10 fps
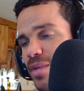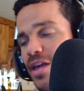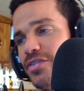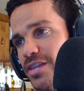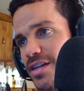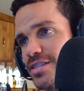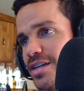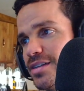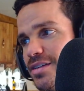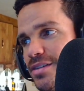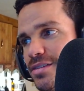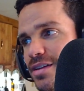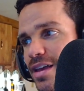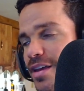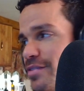If it doesn't,
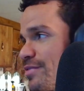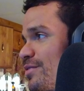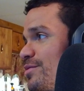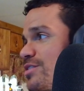if